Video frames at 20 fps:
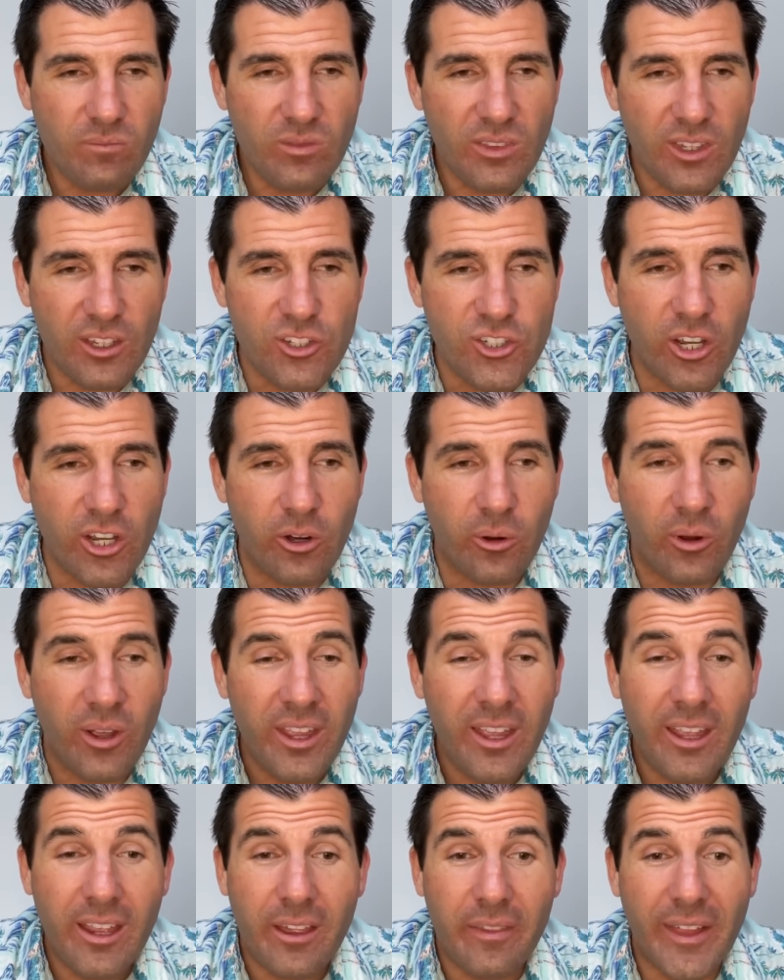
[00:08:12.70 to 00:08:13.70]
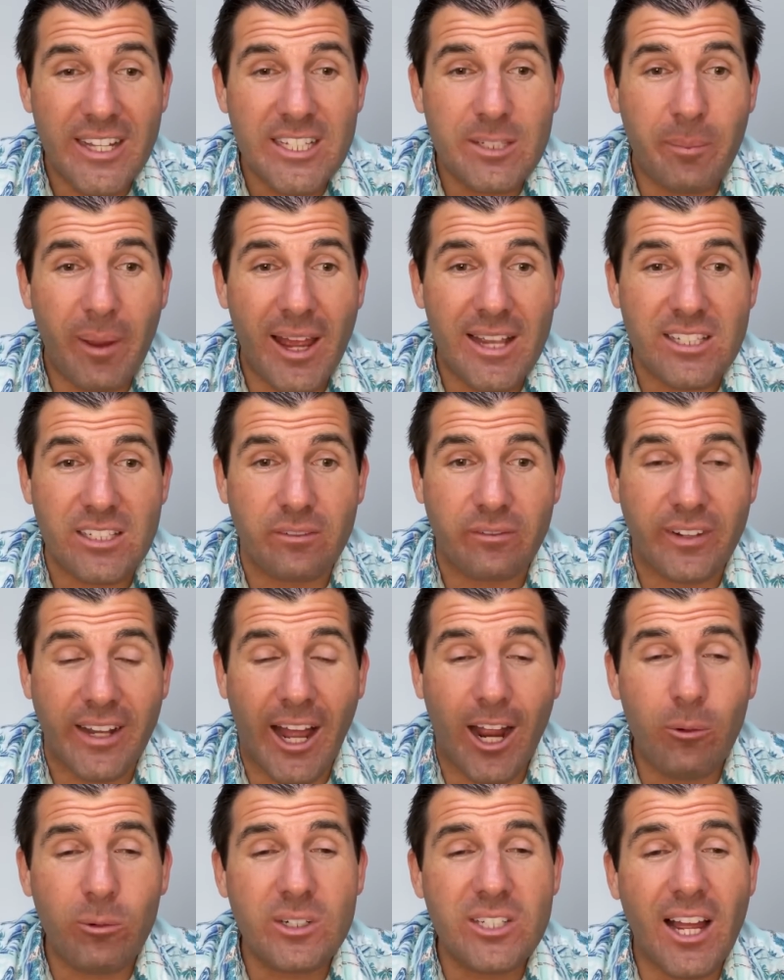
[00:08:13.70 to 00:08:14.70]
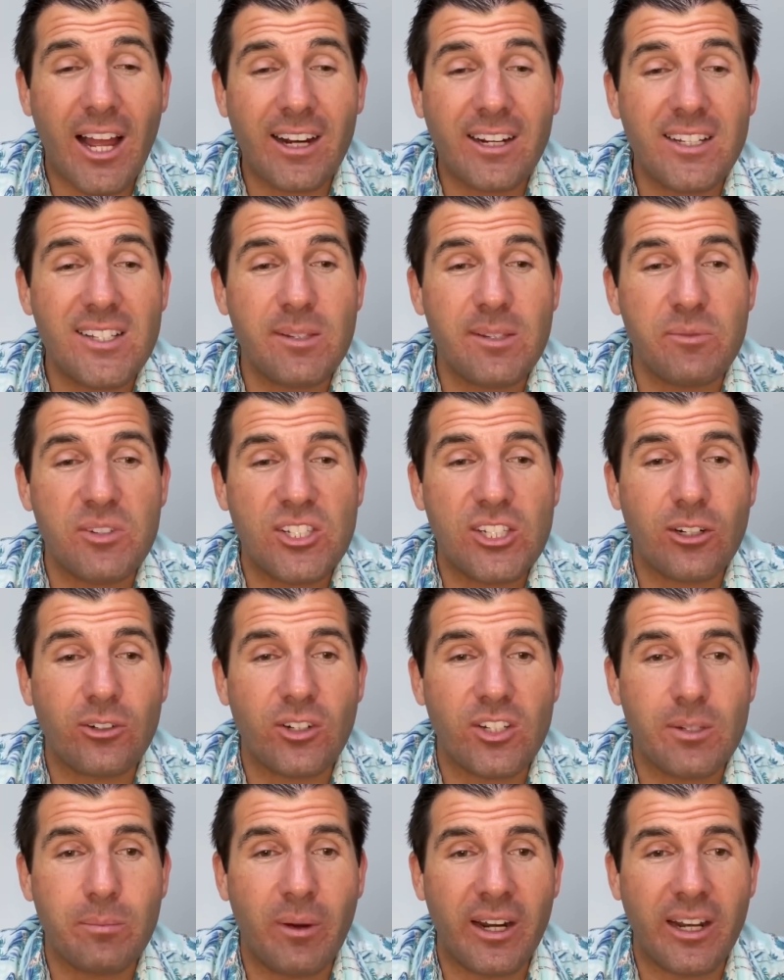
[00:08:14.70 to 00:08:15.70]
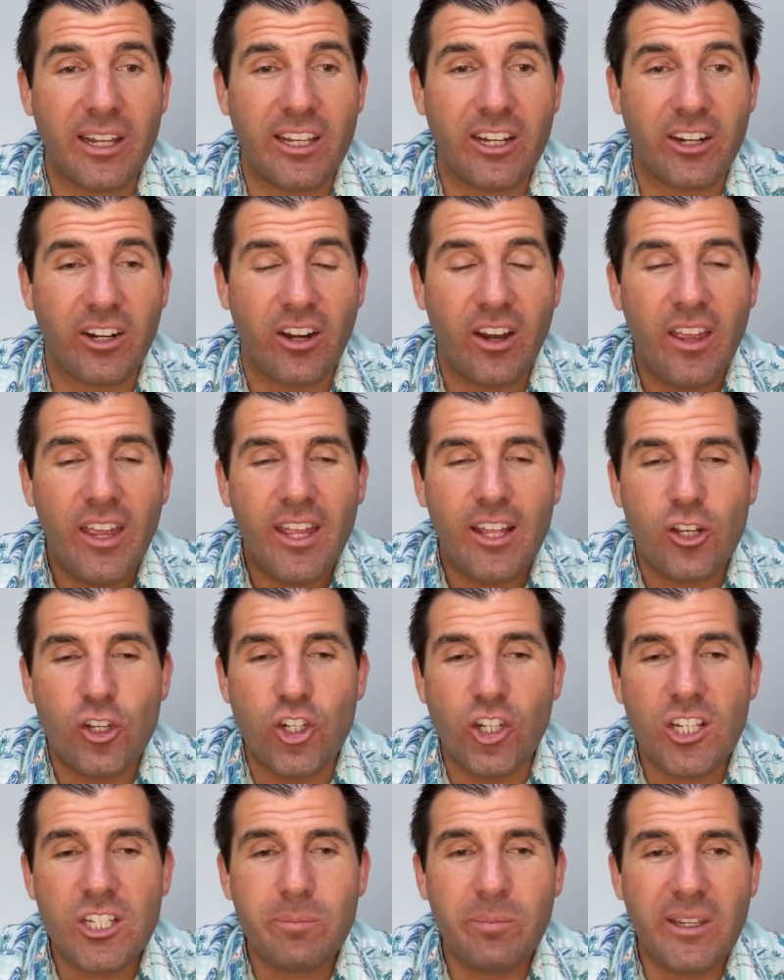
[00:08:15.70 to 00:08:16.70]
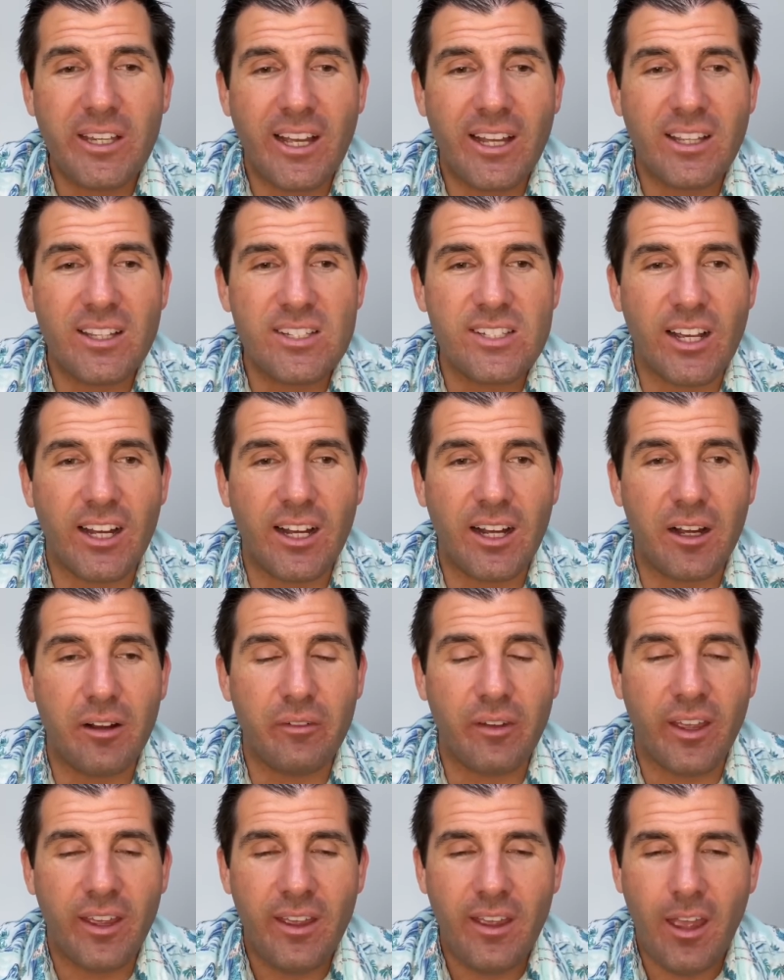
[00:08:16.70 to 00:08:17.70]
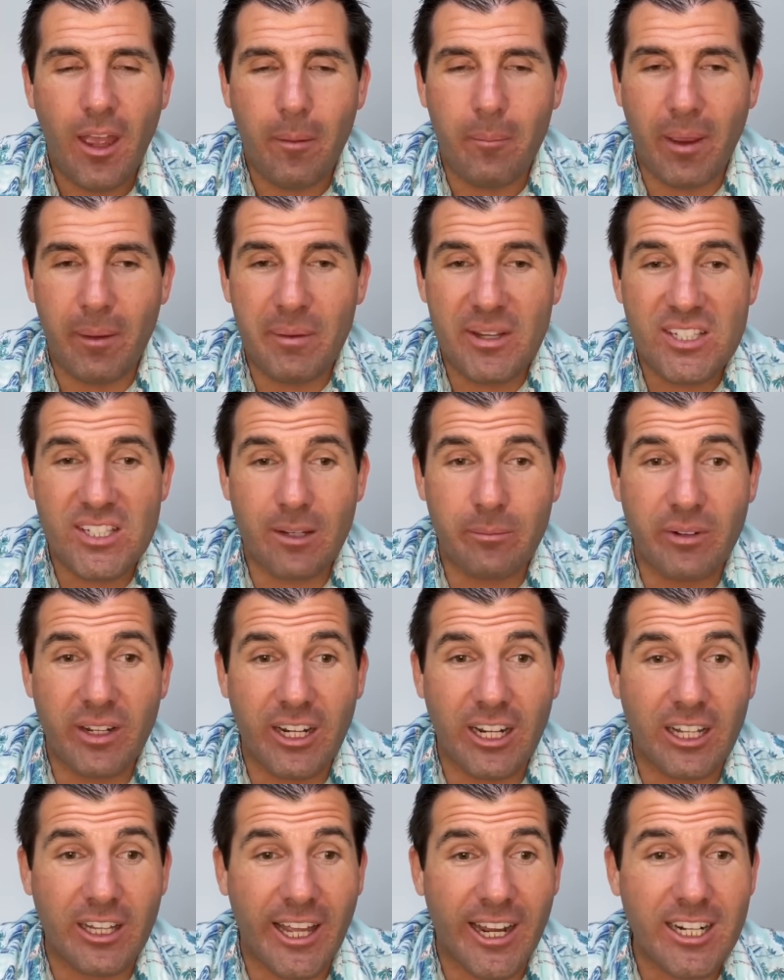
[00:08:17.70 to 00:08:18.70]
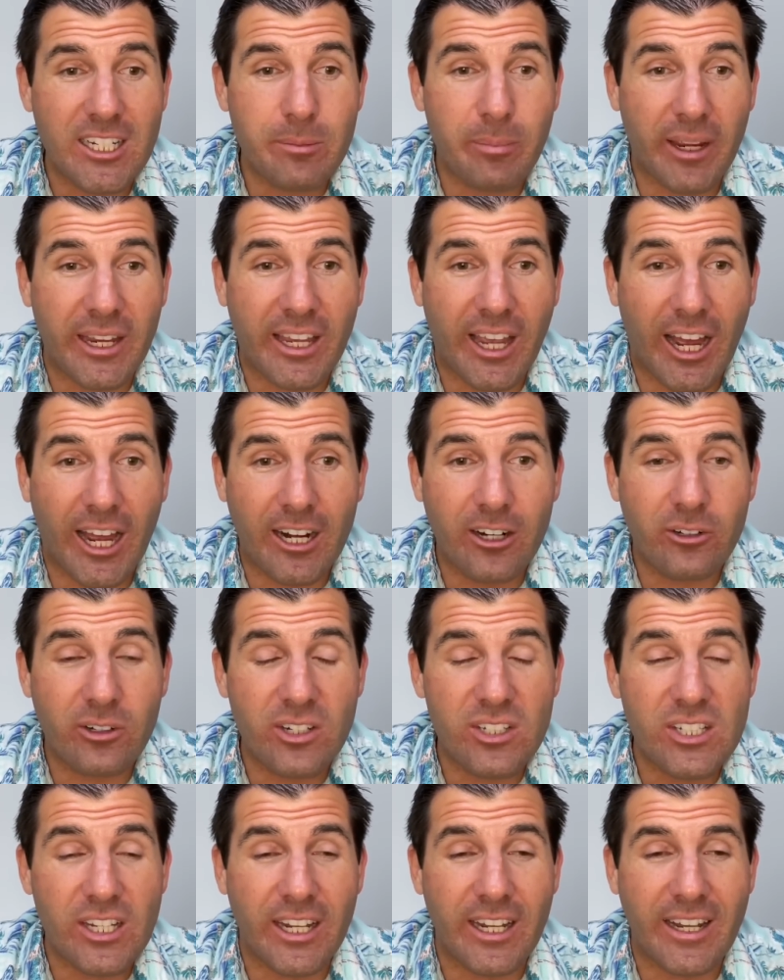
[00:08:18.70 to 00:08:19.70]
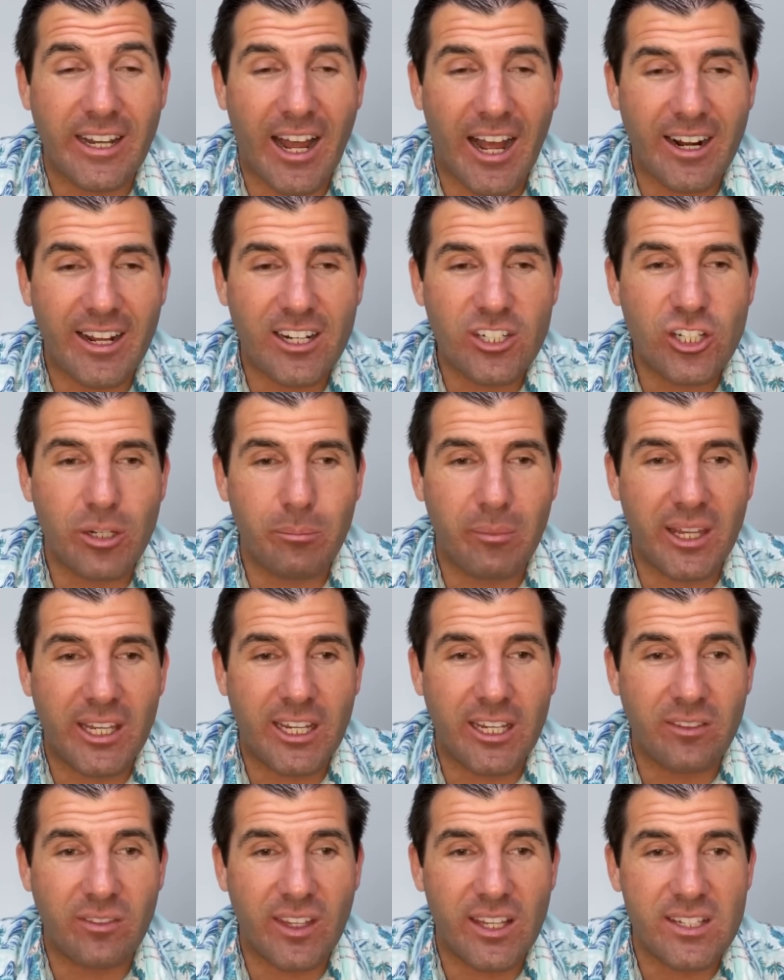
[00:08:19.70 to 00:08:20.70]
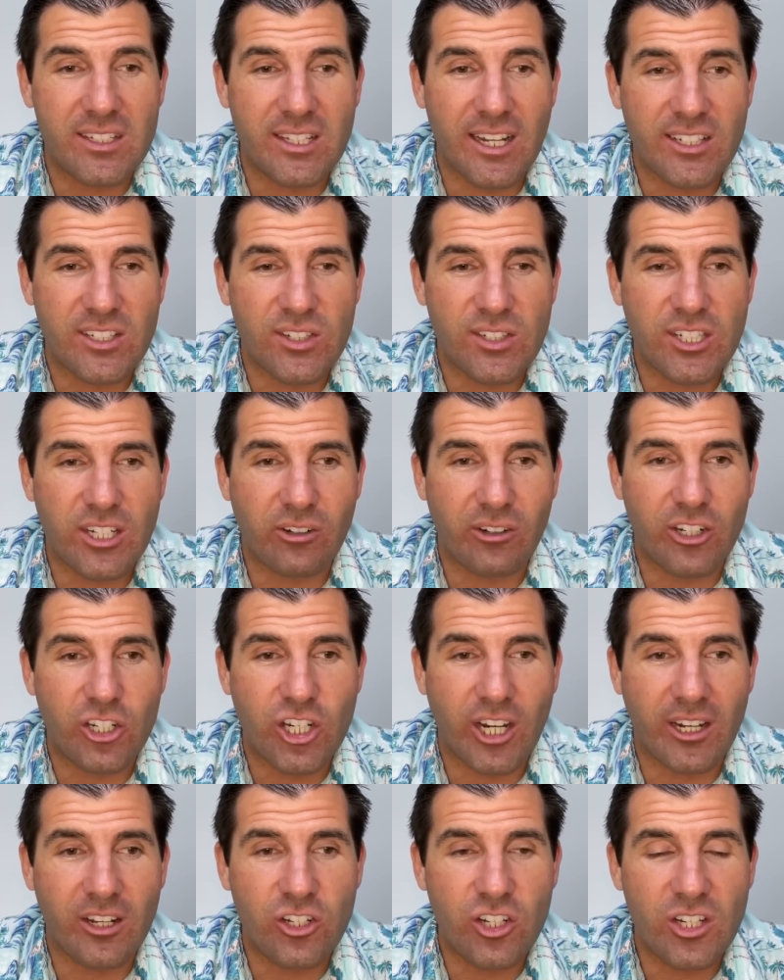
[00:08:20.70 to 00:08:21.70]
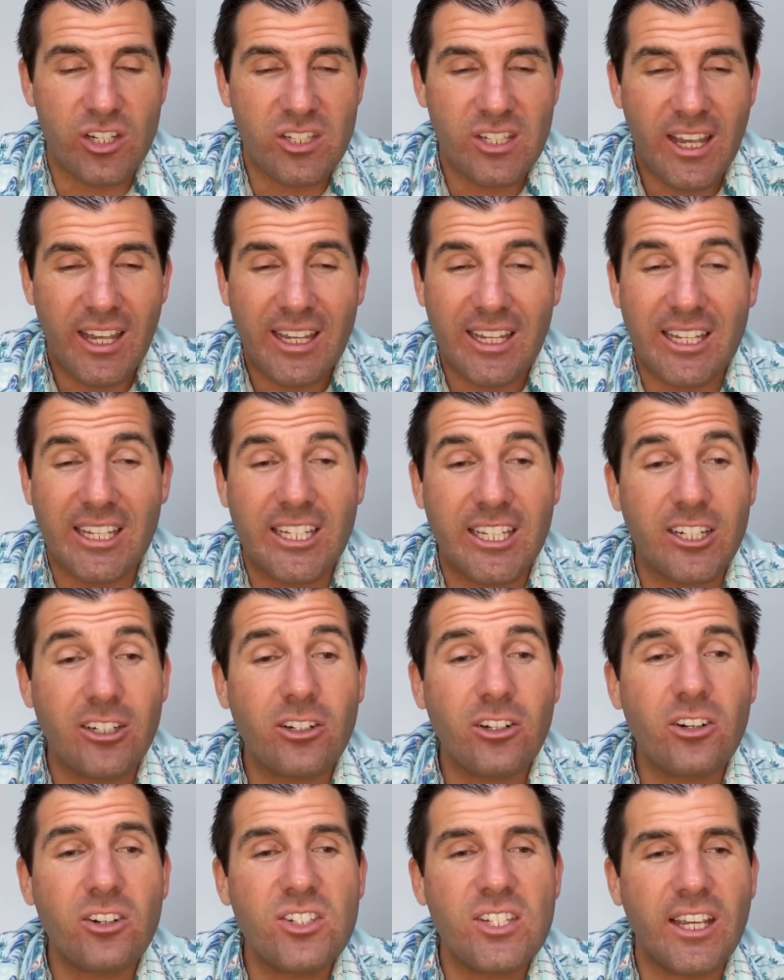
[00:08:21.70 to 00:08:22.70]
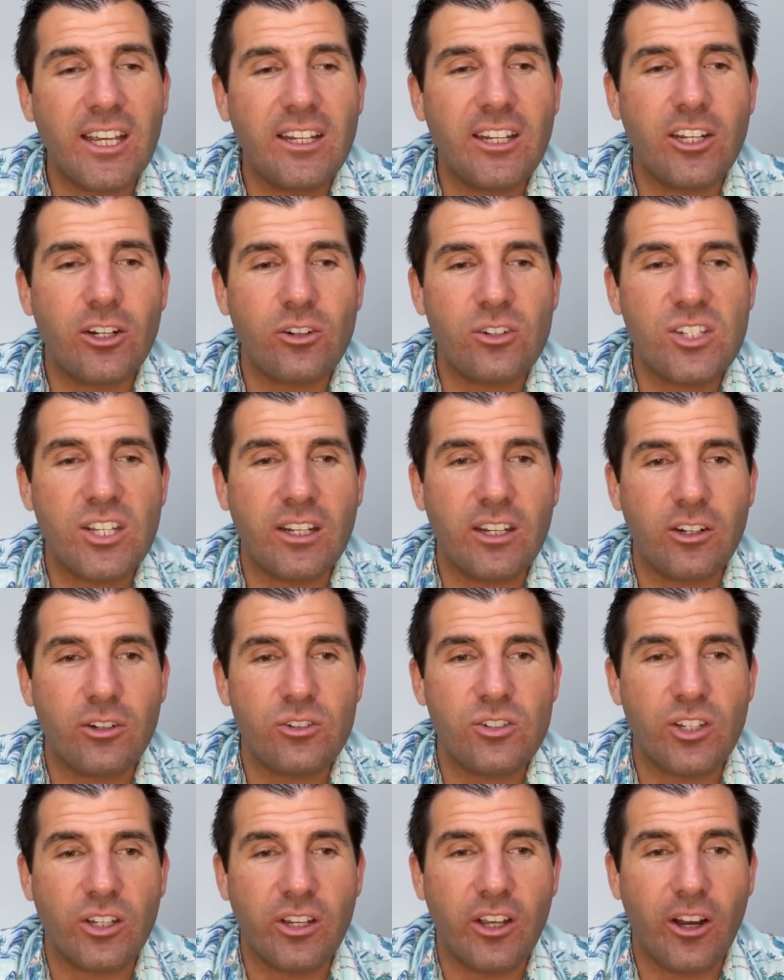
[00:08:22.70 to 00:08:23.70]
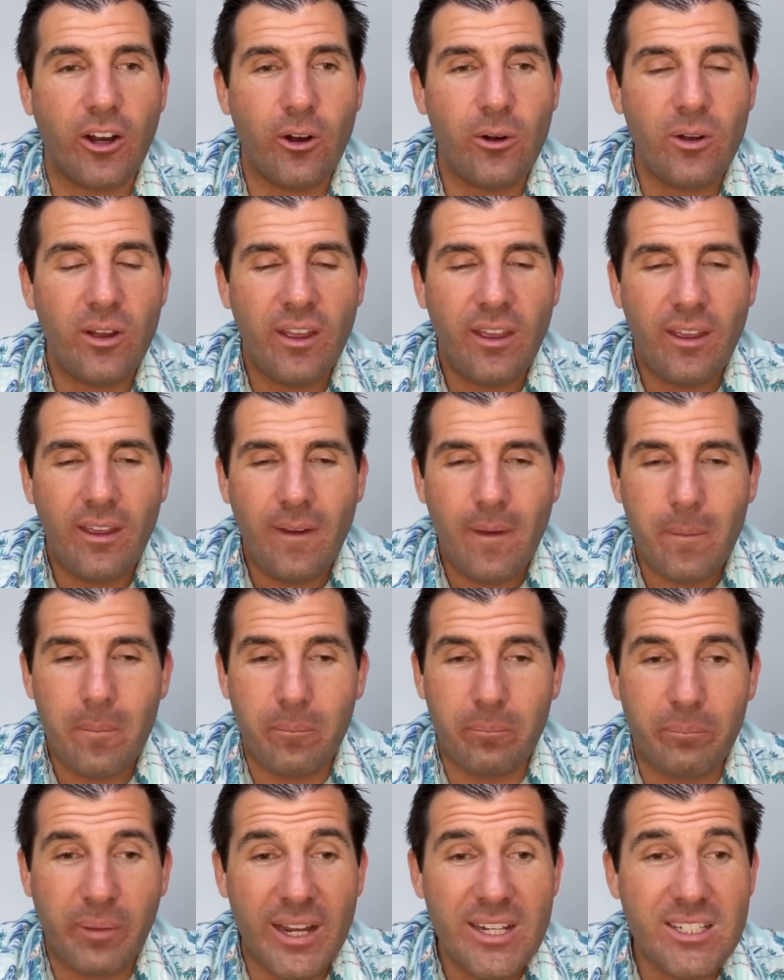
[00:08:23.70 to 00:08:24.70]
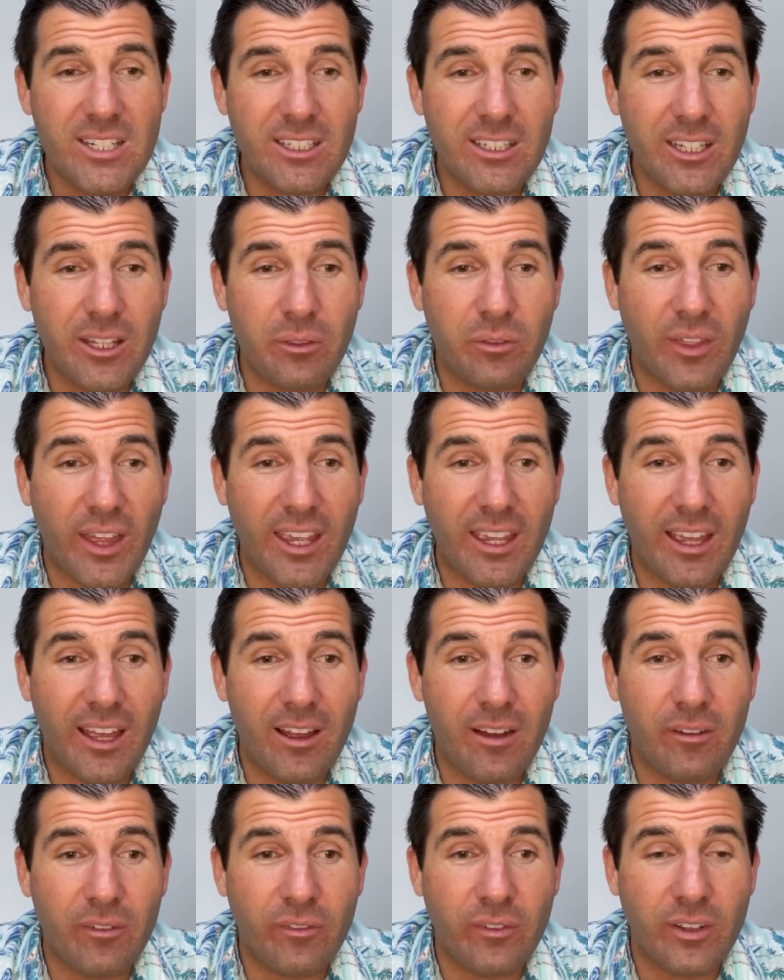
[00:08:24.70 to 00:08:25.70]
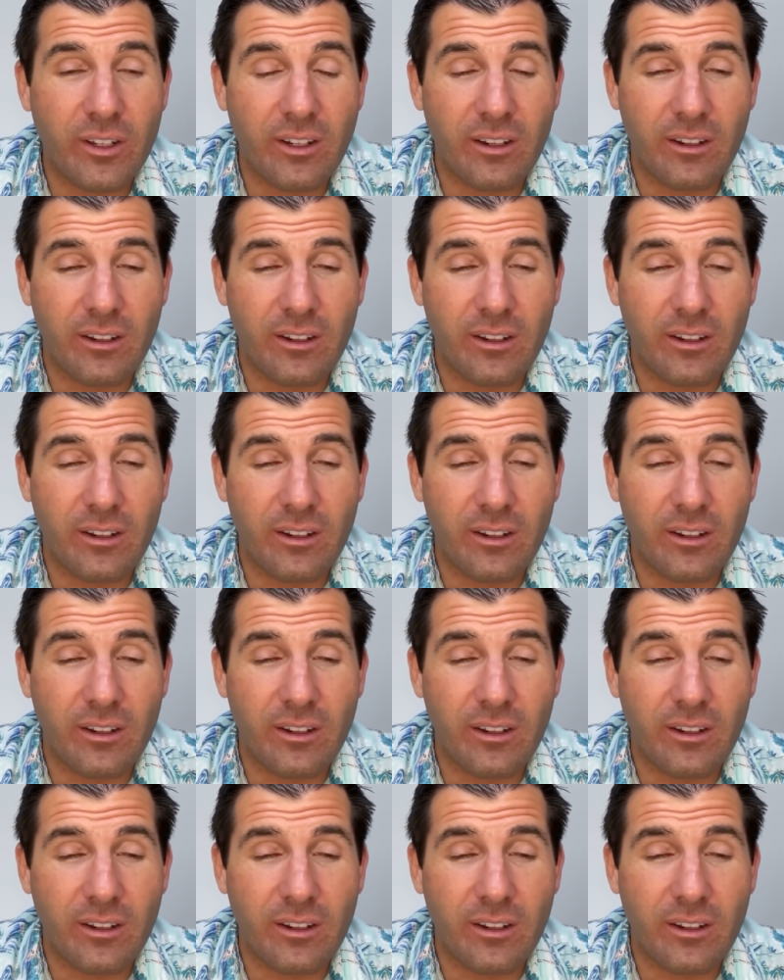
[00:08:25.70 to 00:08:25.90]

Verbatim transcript: So that's massive. Now we're talking some serious money here. Just because of maybe some neglect by Congress and not actually making these necessary changes years and years and years ago, basically they have